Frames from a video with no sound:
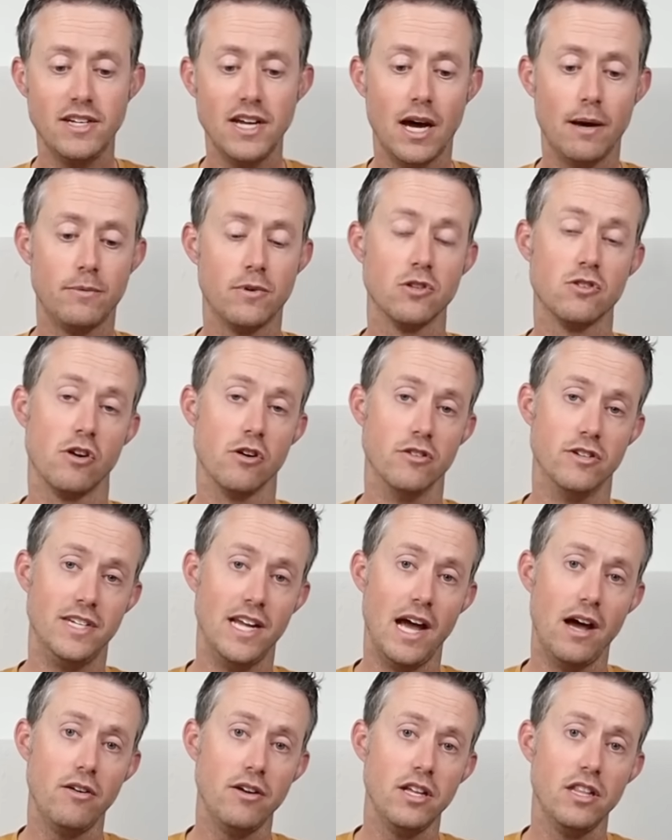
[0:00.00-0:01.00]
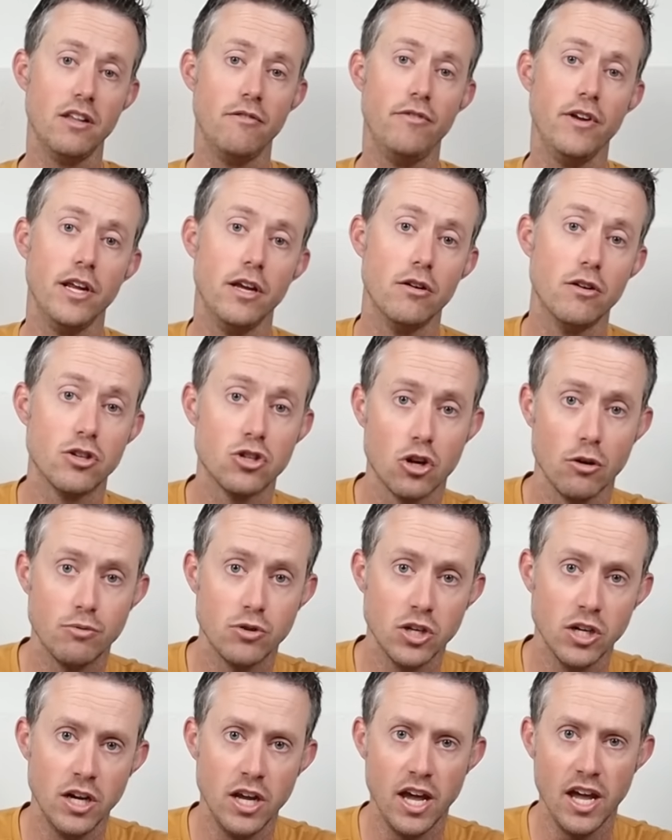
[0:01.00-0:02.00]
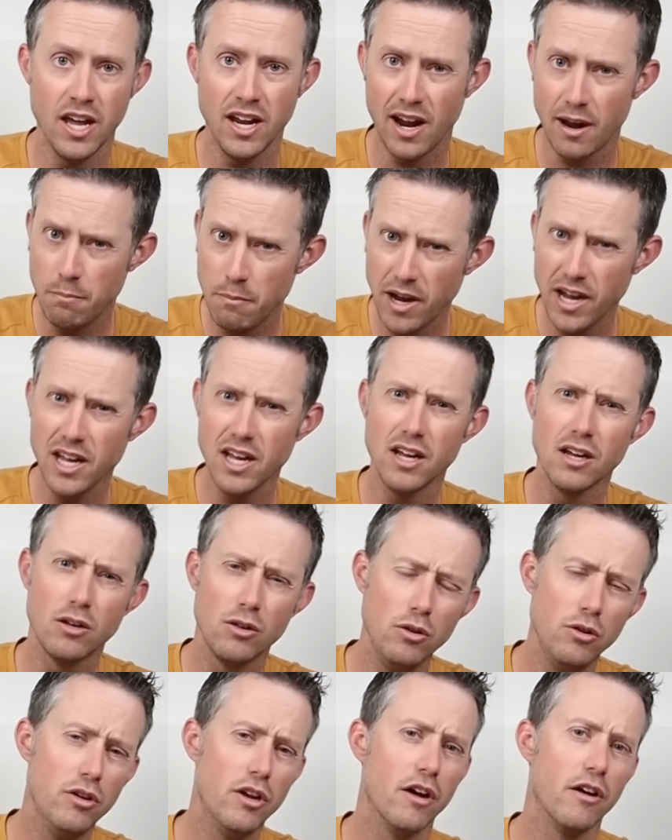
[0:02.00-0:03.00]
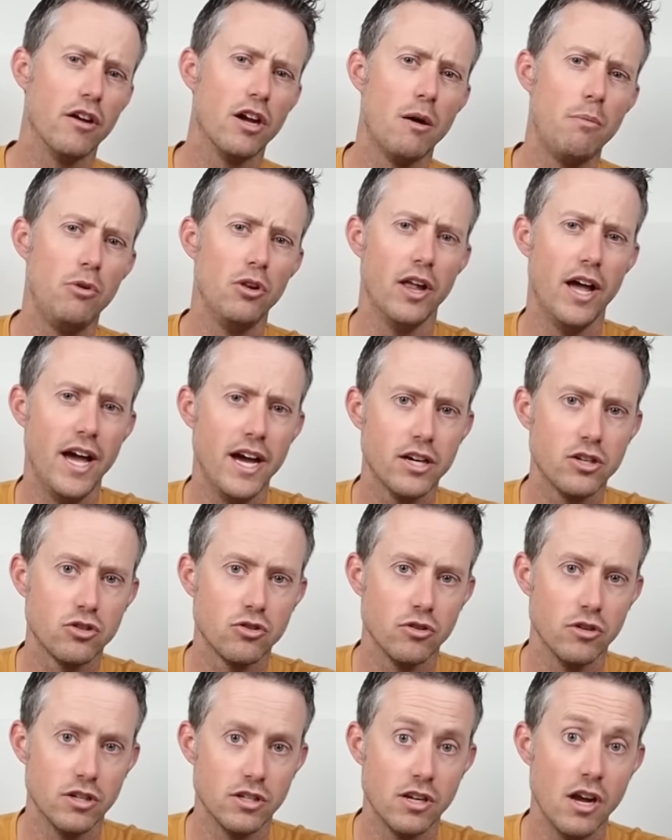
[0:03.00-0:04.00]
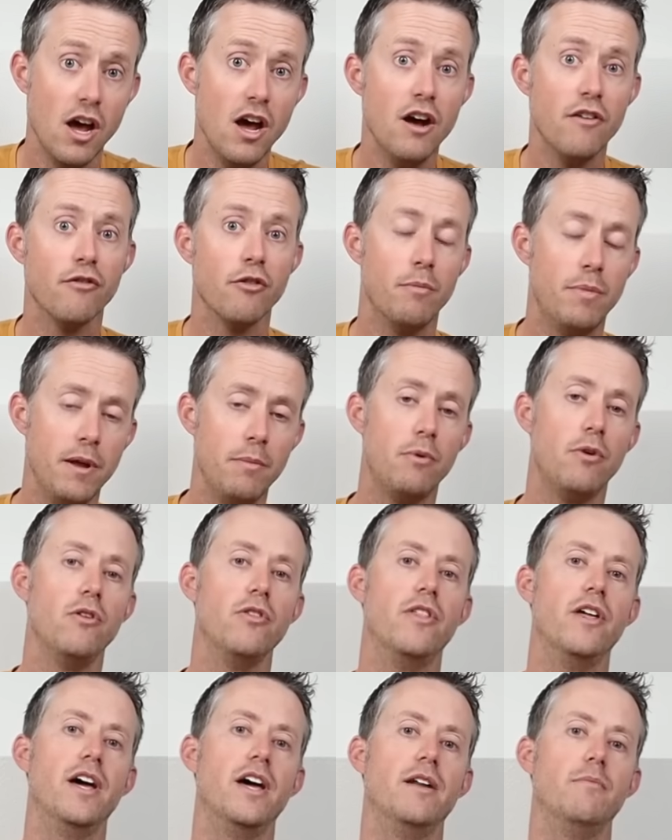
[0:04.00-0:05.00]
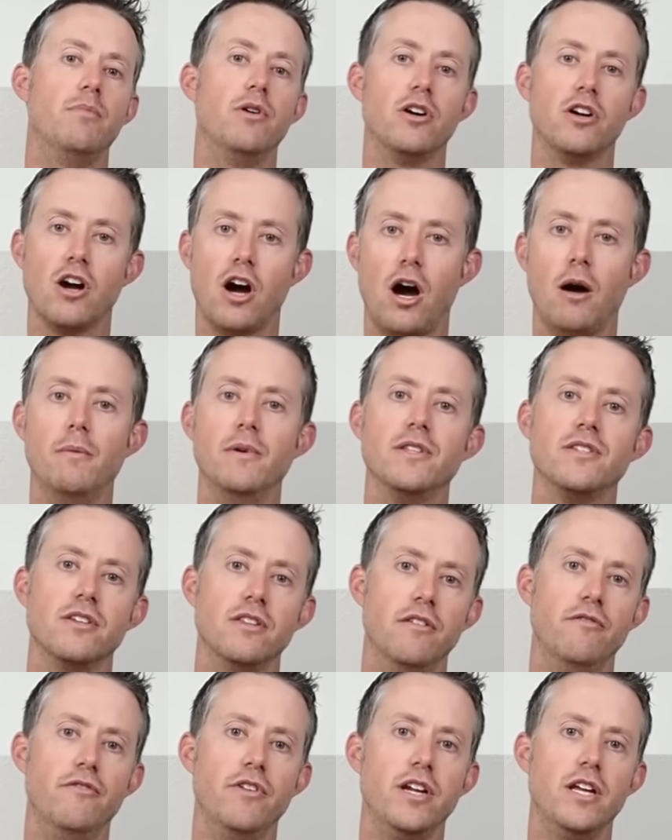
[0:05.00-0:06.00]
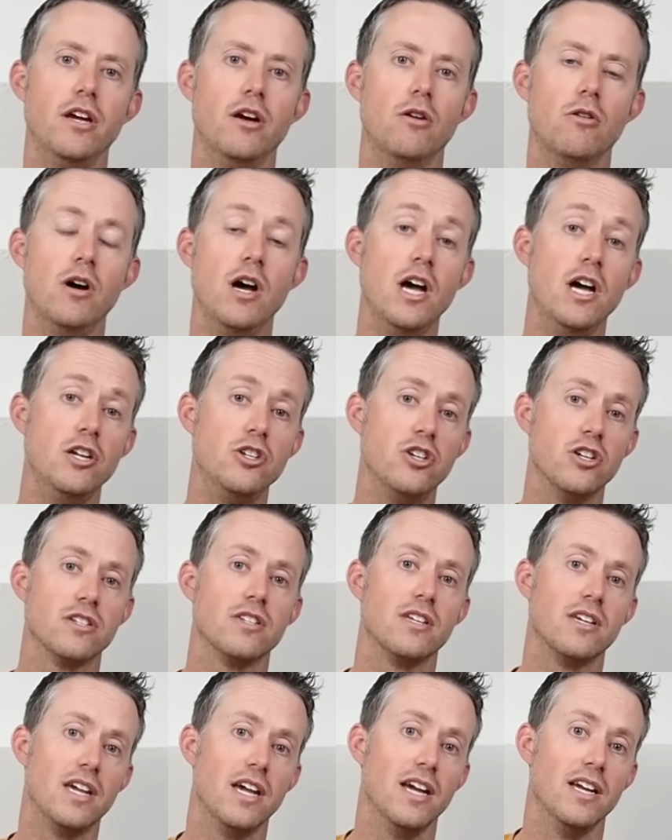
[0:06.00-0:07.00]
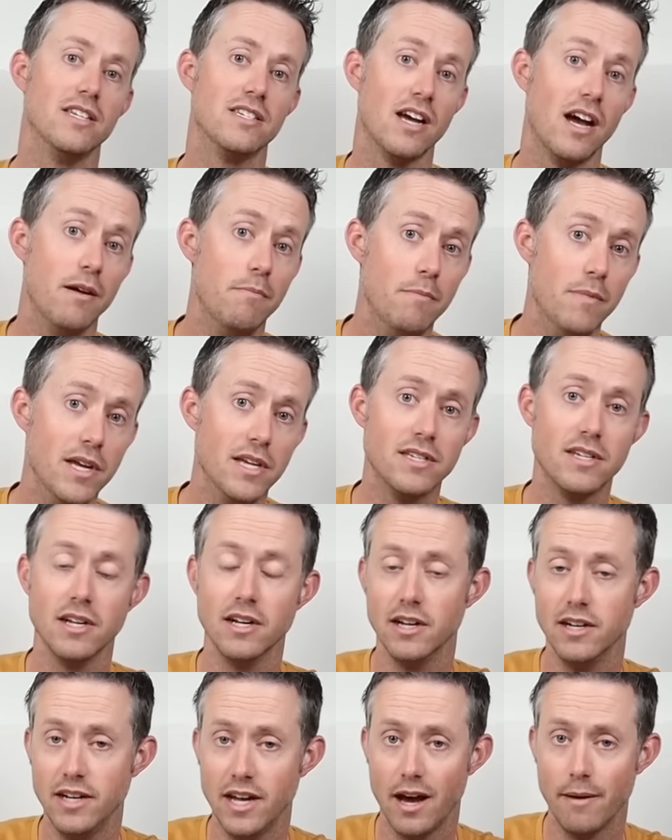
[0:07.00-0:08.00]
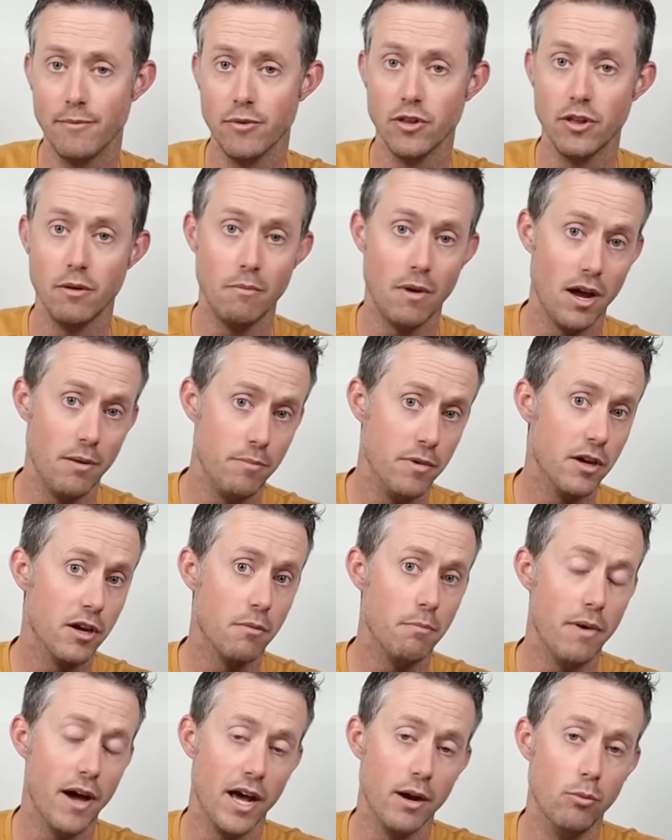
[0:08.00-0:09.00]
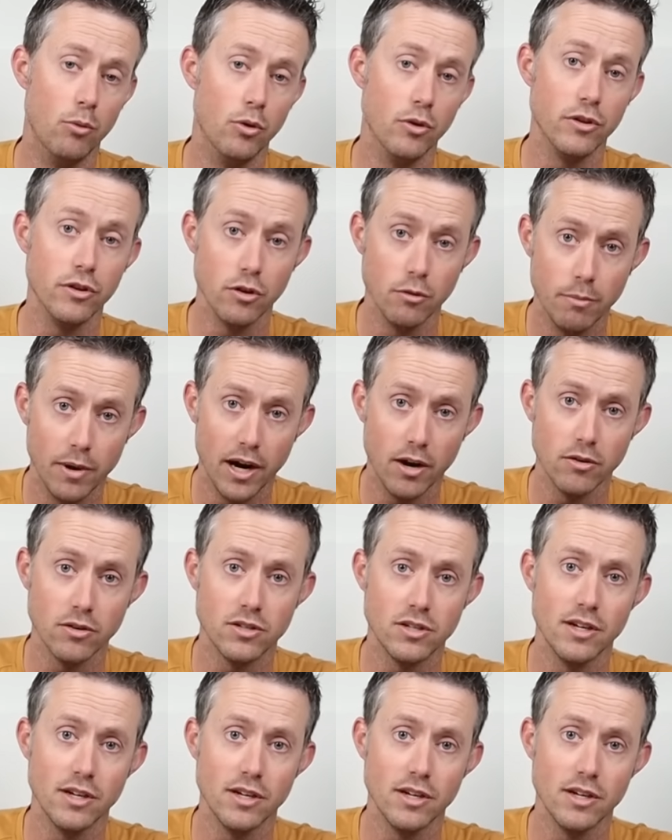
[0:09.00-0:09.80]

adapters are down in the video description, and I might include a couple extras for people that put comments in the video, just in case I missed an adapter that might be compatible with your power